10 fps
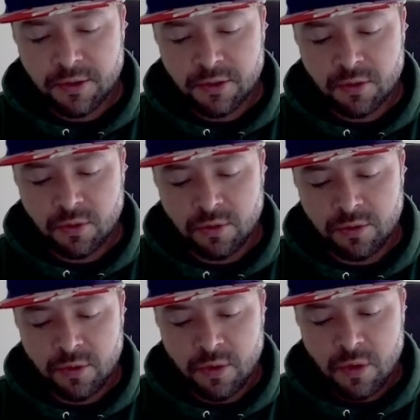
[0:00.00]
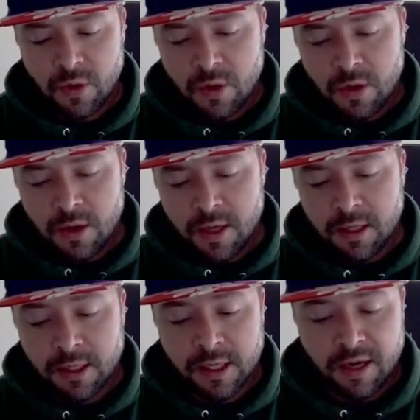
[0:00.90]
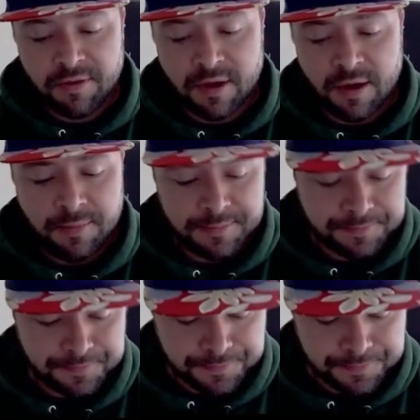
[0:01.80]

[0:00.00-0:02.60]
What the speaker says: Buster Sword, and Kefka.